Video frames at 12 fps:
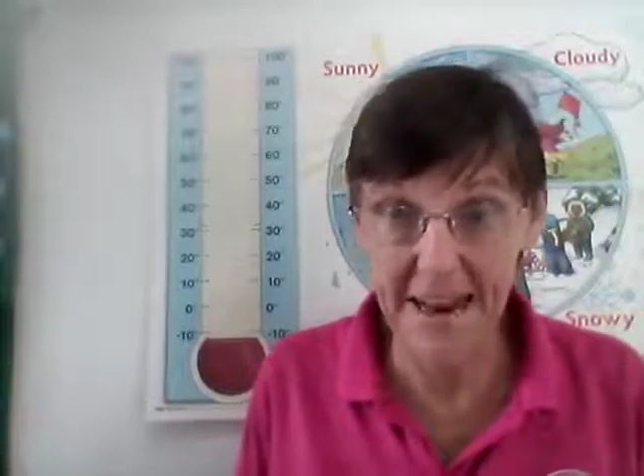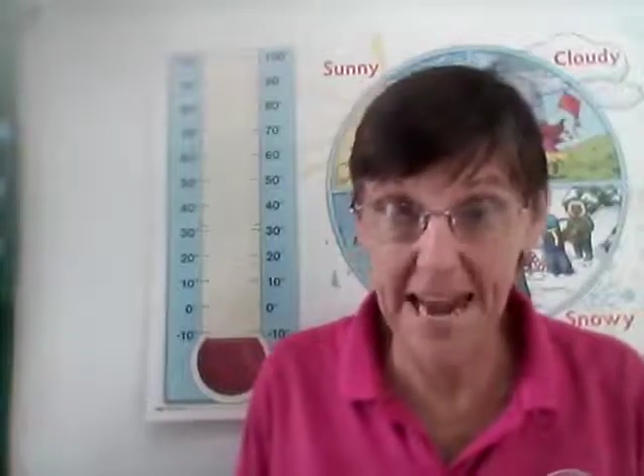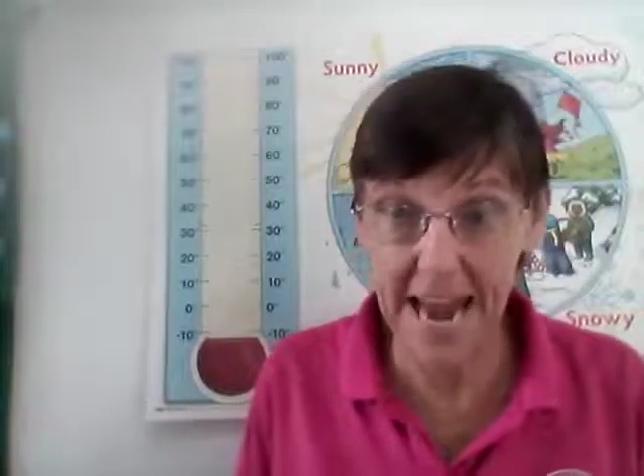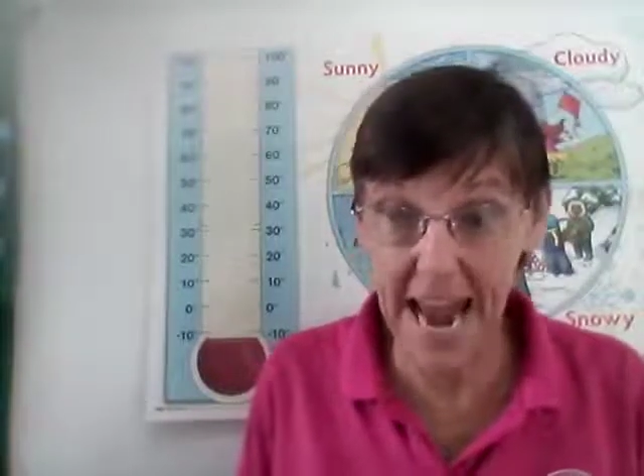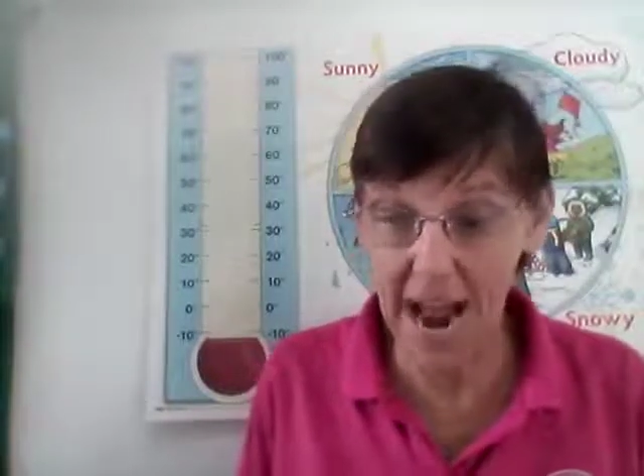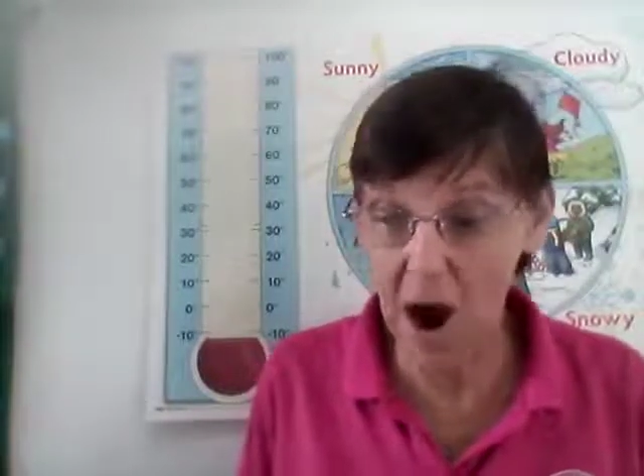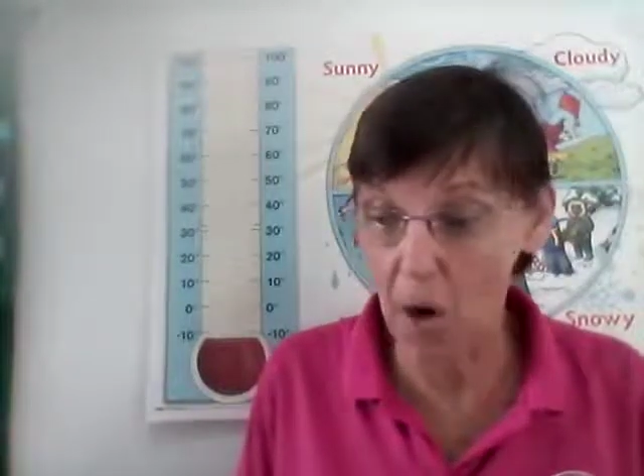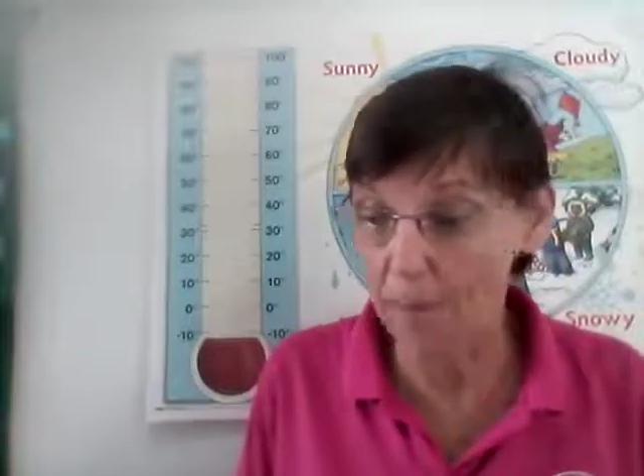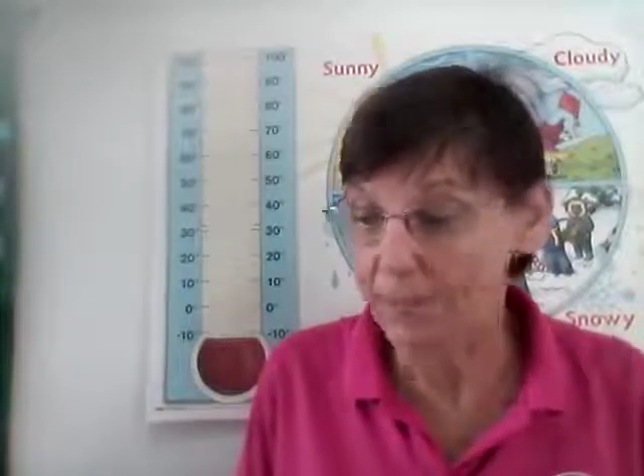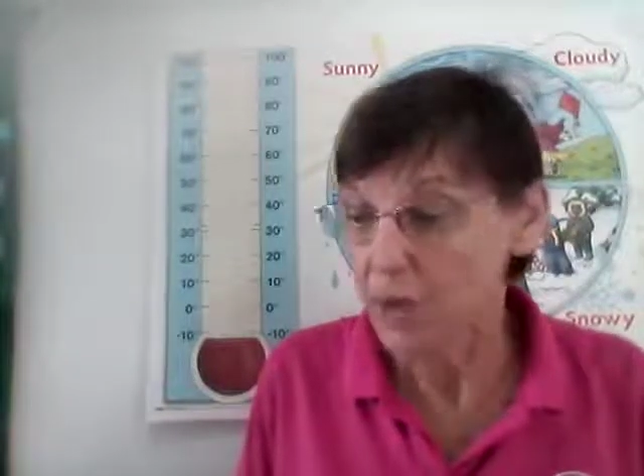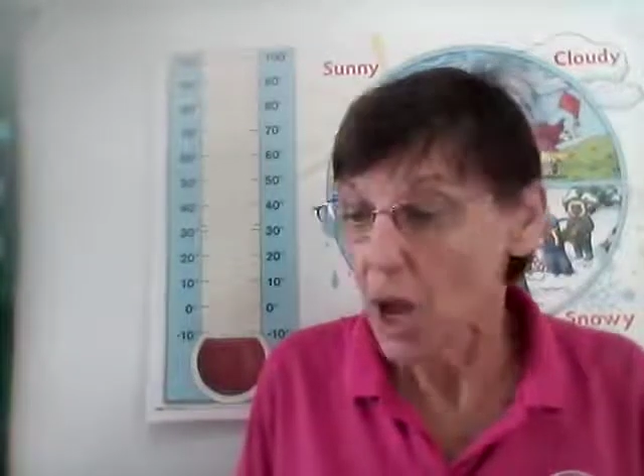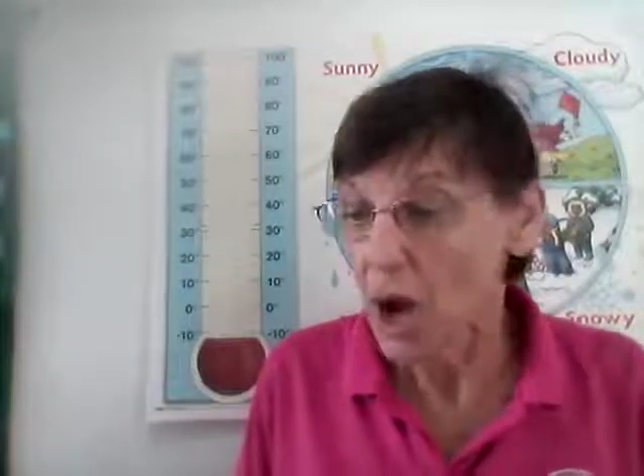now.
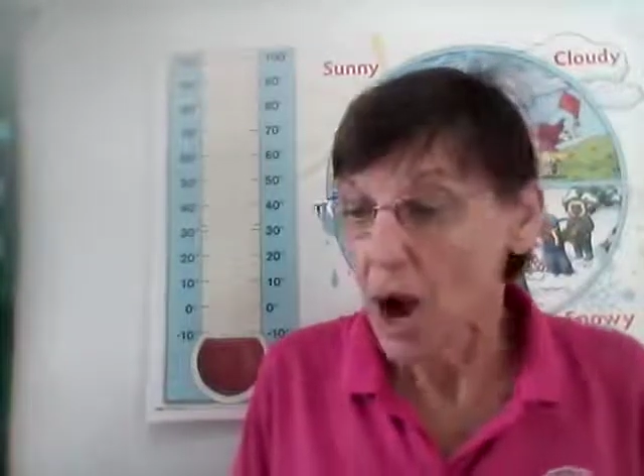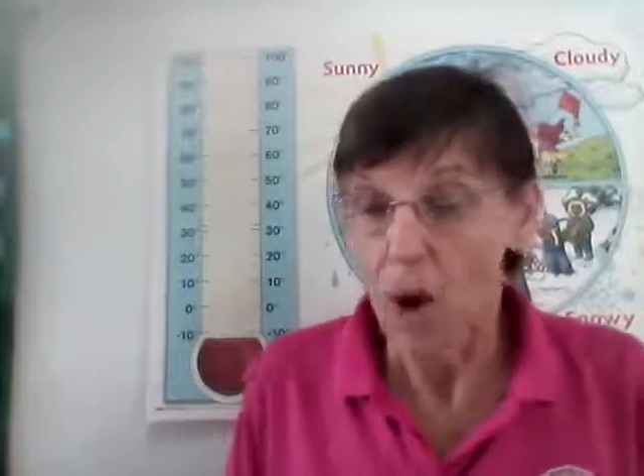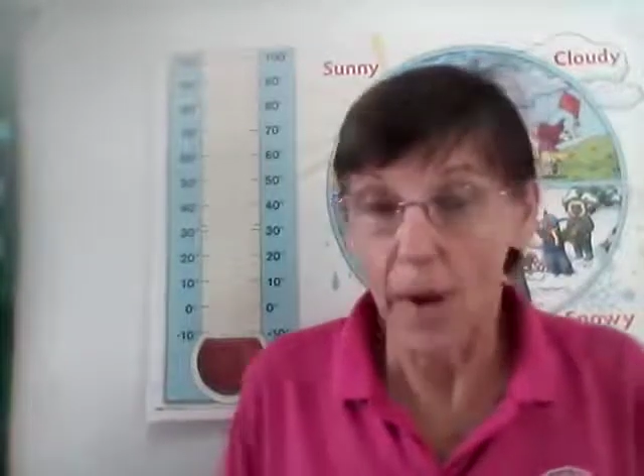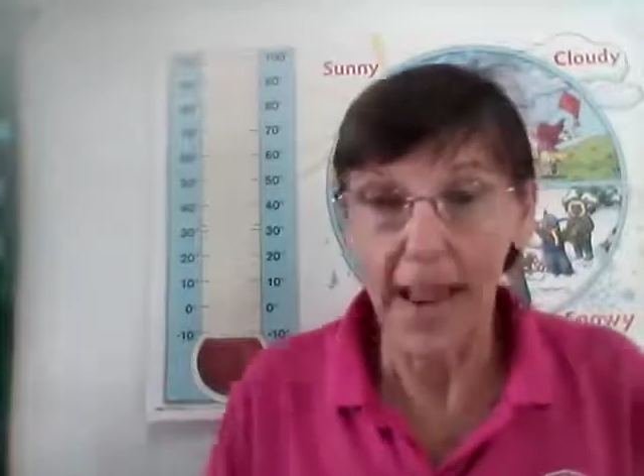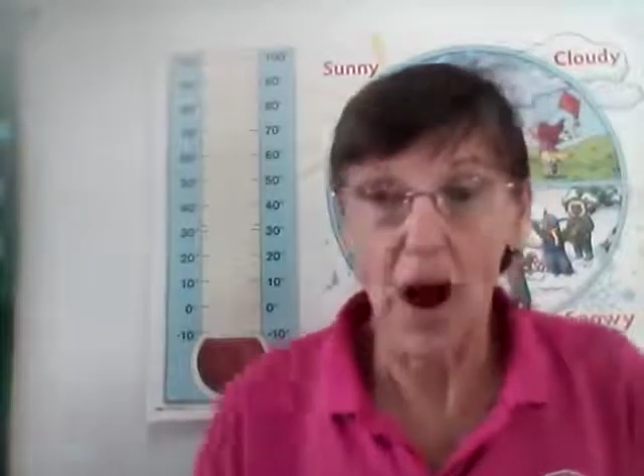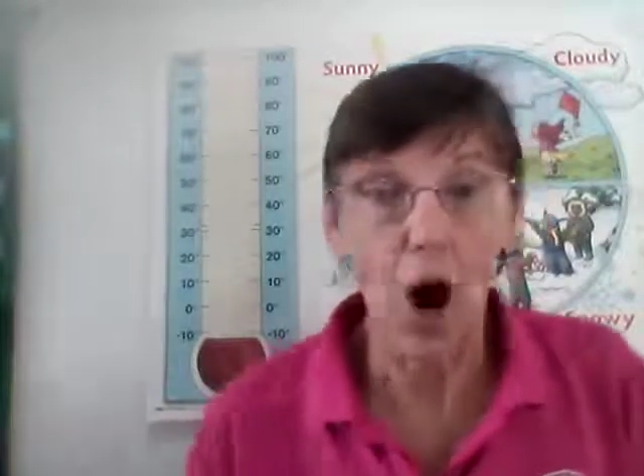Okay,